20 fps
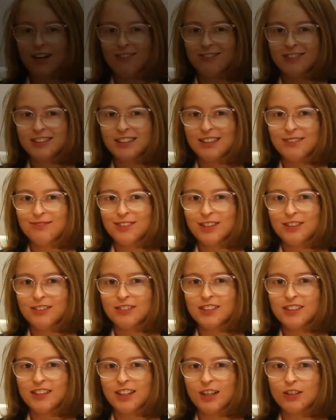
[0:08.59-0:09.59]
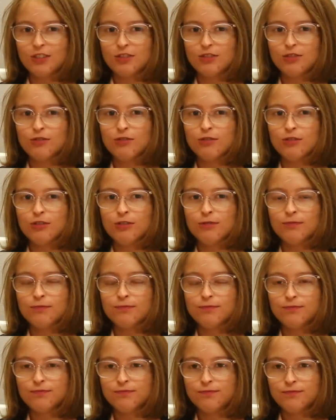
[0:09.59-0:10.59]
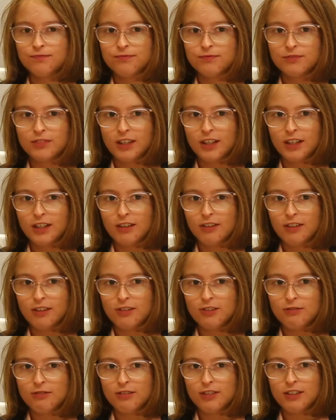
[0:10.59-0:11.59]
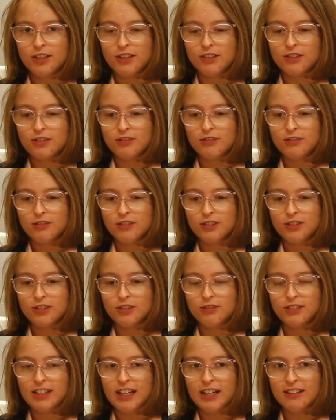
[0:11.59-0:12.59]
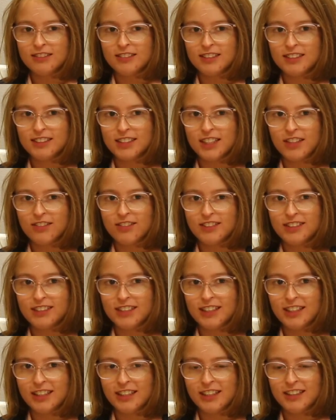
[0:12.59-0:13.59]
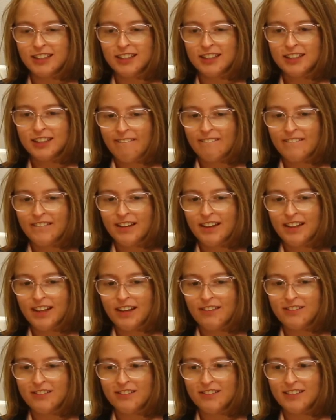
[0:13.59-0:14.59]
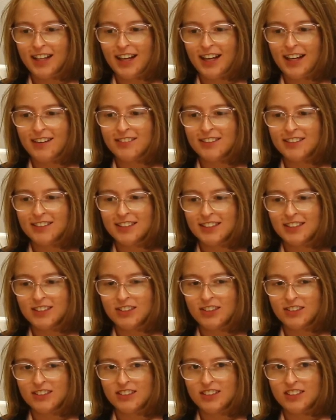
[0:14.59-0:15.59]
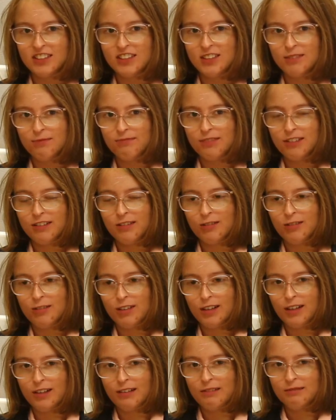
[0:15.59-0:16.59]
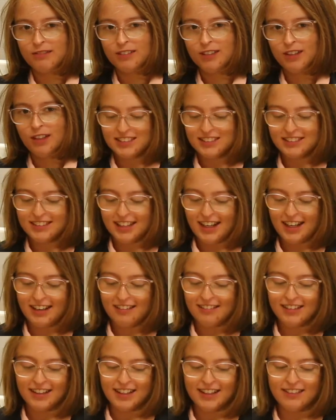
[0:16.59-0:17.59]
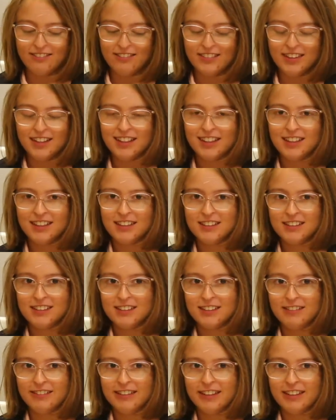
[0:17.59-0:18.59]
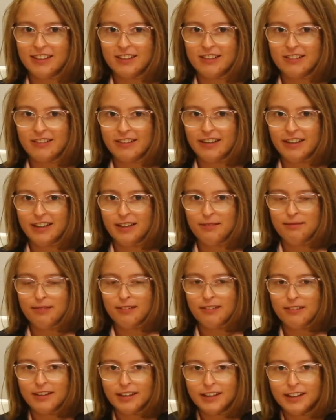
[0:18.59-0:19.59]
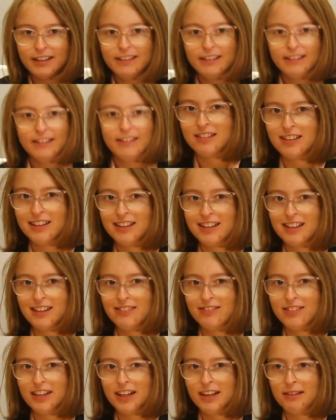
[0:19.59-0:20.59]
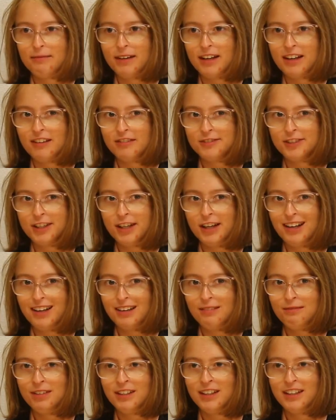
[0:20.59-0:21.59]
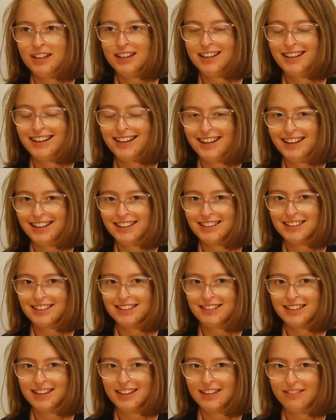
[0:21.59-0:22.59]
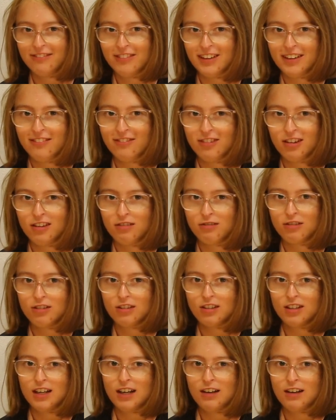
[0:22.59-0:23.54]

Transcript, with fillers: I went to Middleton High School. I graduated high school in 2017. Then after that, I went to a transition program. Now I'm doing Turning Point so I can help get a better job and so I can find more work